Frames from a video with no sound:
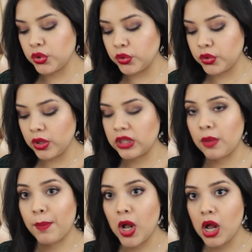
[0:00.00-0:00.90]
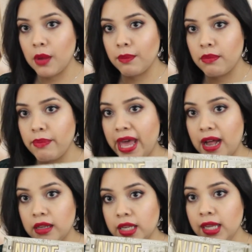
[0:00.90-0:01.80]
Tude The Balm
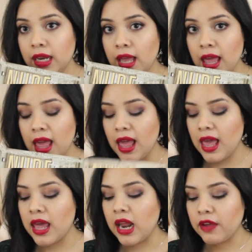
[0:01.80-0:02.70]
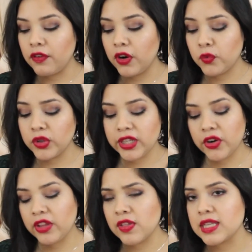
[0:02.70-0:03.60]
palette and I've heard really
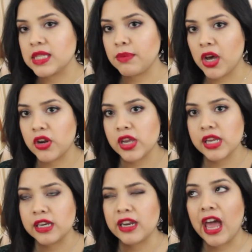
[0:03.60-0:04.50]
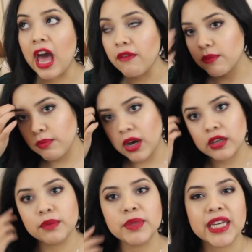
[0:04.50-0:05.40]
great things about it and I haven't
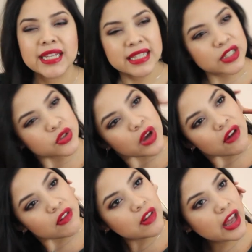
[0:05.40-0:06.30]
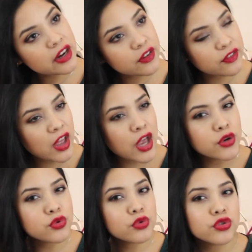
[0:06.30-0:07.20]
bought it because I do have a lot of
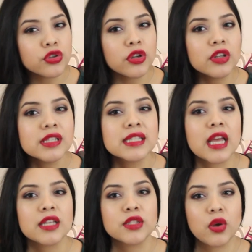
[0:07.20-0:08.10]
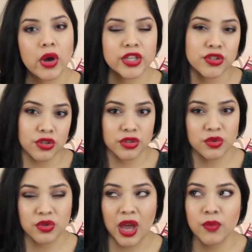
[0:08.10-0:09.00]
neutrals so I
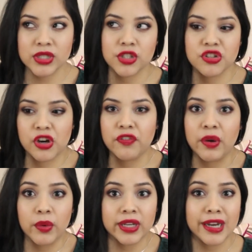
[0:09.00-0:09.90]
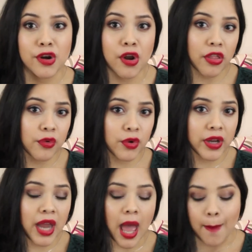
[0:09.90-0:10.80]
just I wasn't sure if I wanted another
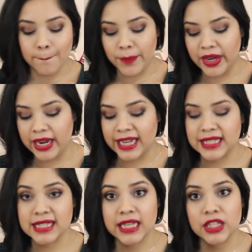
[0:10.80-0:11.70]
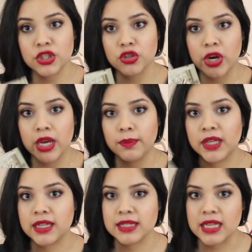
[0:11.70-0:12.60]
one but I decided to try it
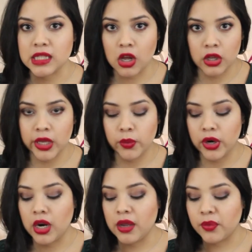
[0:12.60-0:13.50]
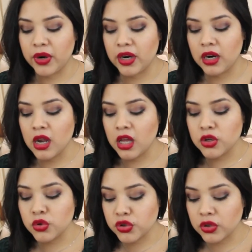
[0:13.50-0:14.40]
because that's all I wear. I wear
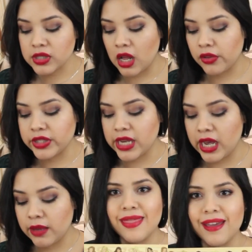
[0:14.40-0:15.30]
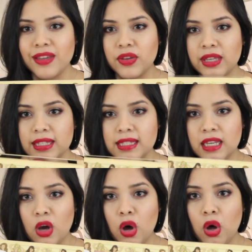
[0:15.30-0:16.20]
neutrals all the time and then you can
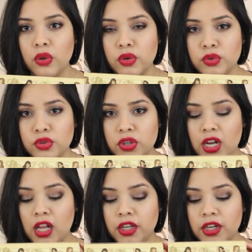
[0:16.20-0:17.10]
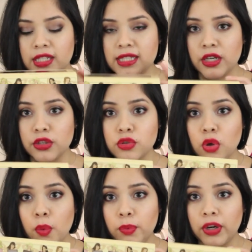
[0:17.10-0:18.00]
see all the neutral colors. They're
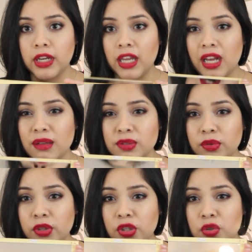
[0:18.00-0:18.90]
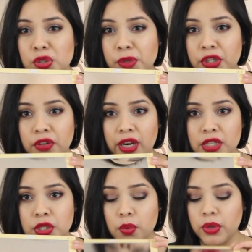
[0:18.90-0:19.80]
so pretty. It comes with a huge mirror that I
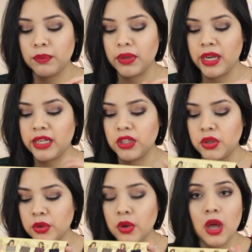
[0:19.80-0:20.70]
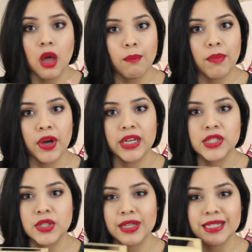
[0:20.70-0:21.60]
don't want to blind you but
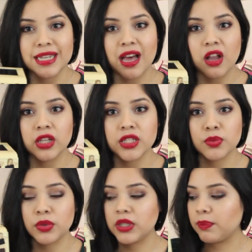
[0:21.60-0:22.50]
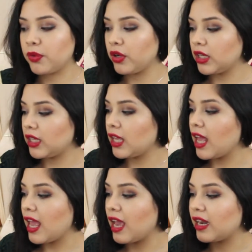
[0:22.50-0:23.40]
as you can tell it's really pretty
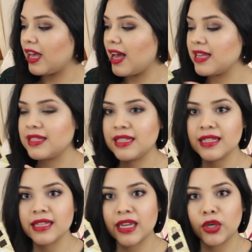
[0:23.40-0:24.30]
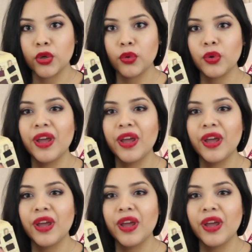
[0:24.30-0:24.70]
and it has these like nude